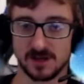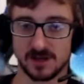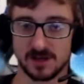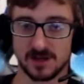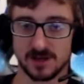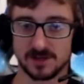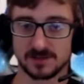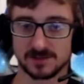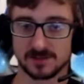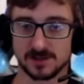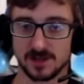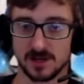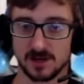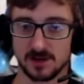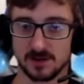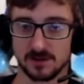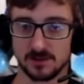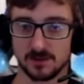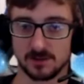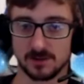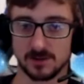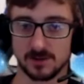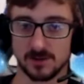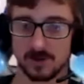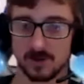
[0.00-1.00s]

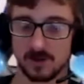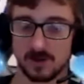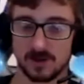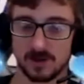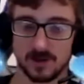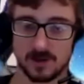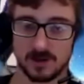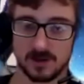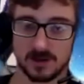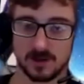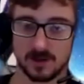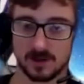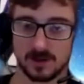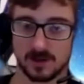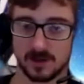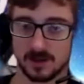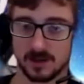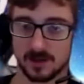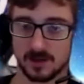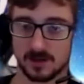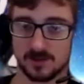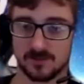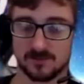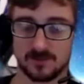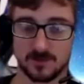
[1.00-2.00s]
So
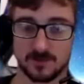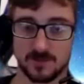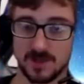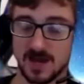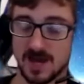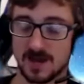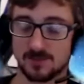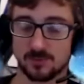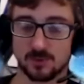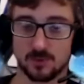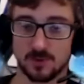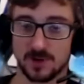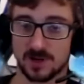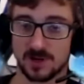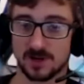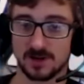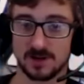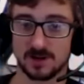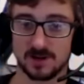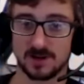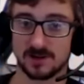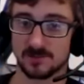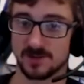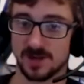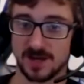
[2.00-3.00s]
from that point
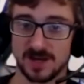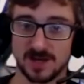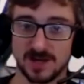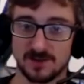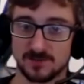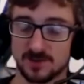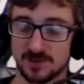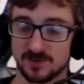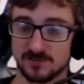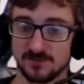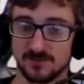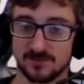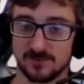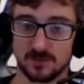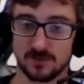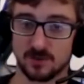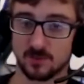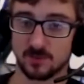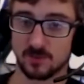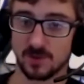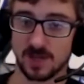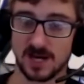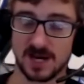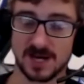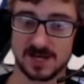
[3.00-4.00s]
on, man, I've been full
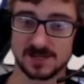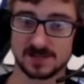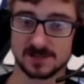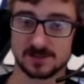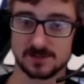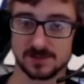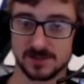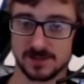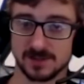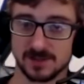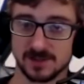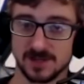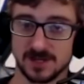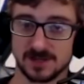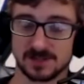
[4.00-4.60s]
blast with it.